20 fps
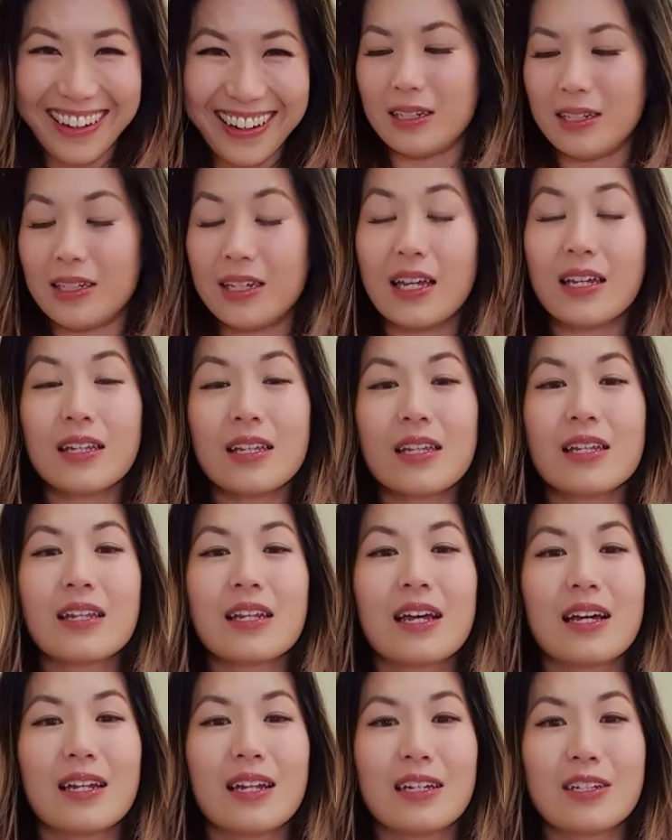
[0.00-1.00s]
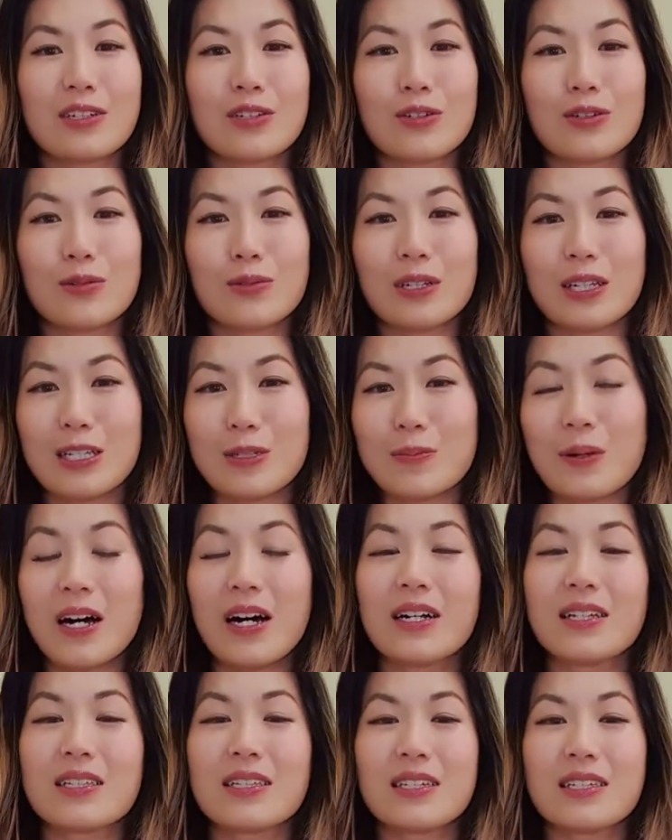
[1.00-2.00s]
The other thing that I like to do with these
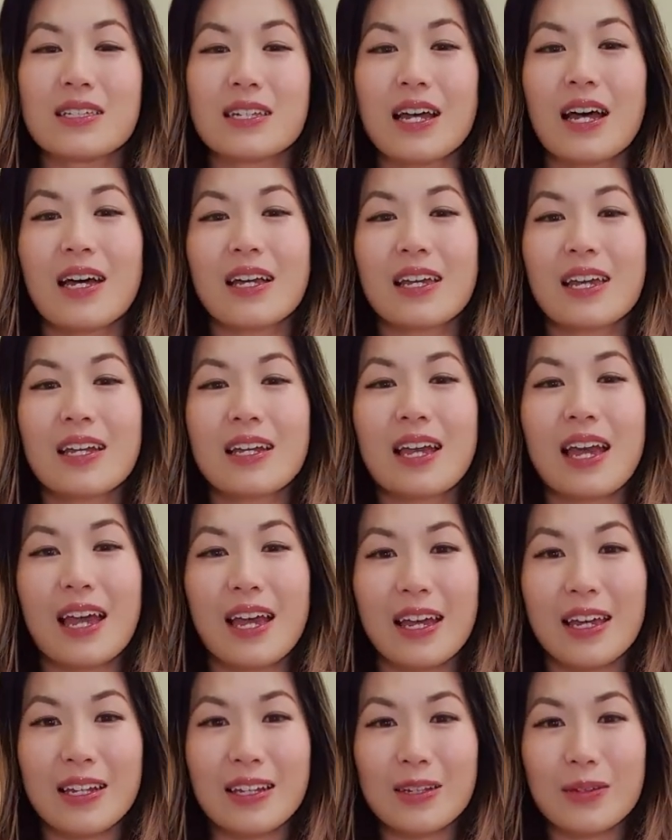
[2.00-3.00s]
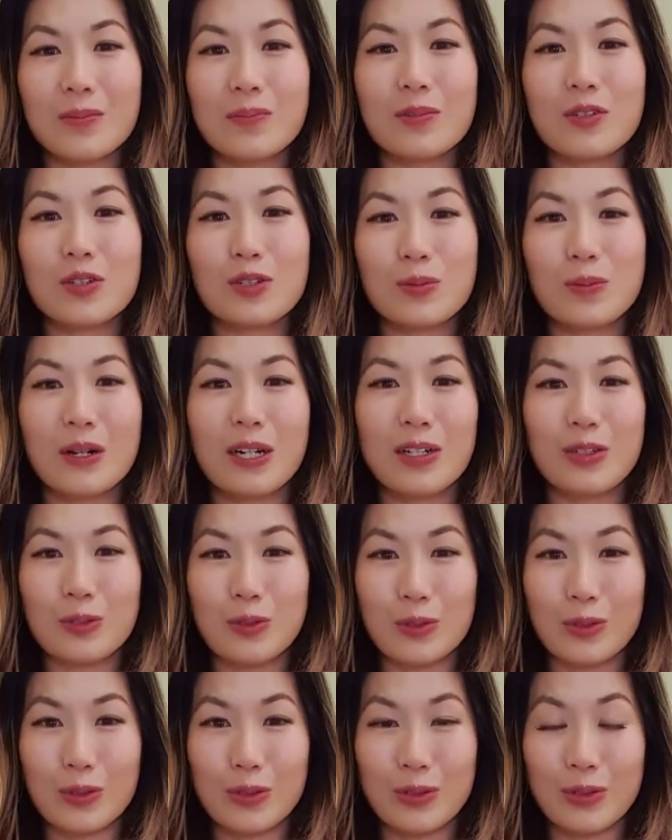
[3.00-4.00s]
parts is that I can hand them to my
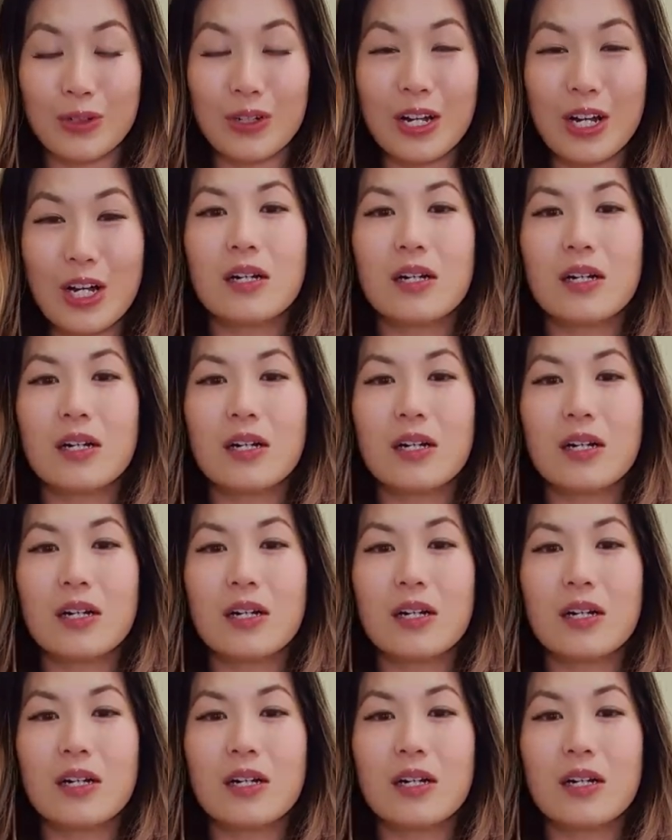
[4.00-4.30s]
daughter.